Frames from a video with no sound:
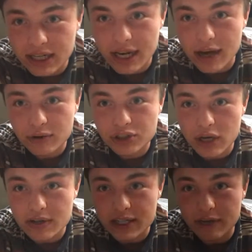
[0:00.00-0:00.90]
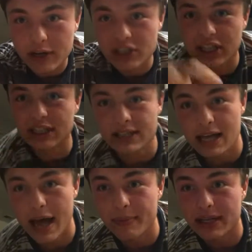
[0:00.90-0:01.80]
and now Josie and Rachel get to
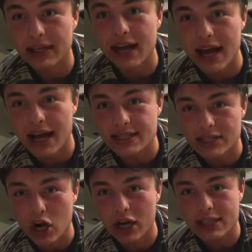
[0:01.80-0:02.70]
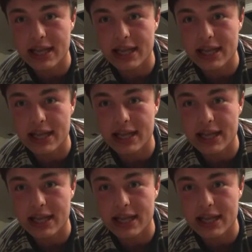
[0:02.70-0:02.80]
slap me in the ass as hard as